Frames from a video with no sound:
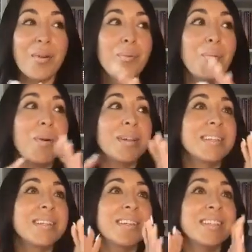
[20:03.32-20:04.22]

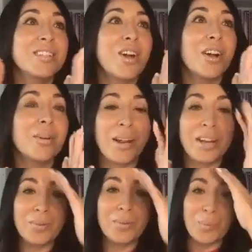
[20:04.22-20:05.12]
wasn't going to talk about
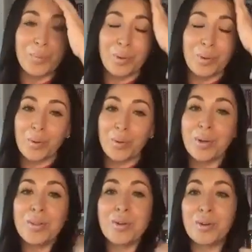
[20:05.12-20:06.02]
it. And one
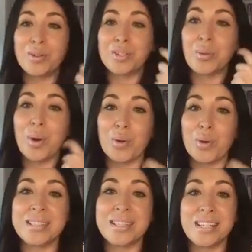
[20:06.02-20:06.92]
of the girls who
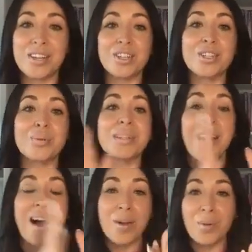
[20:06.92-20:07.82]
hosts the dinner, she was like,
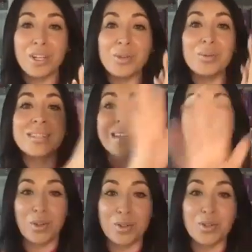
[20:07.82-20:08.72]
I want you to sell
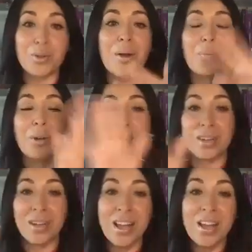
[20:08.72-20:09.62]
your jewelry. I want
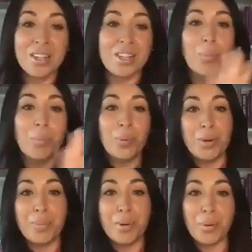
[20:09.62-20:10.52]
you to, put a
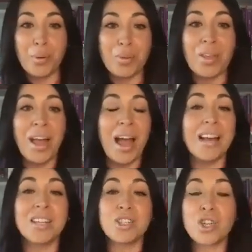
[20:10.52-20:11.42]
booth. And
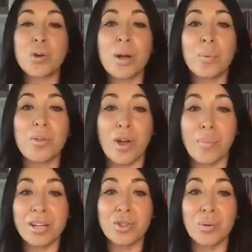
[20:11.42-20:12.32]
I showed up with all
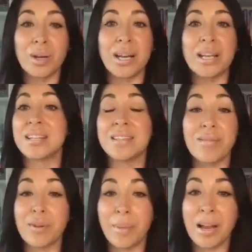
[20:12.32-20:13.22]
my jewelry and I said,
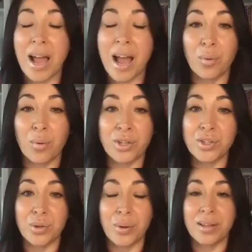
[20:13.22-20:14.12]
never mind. I don't want to
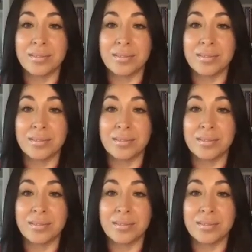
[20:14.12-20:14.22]
do it.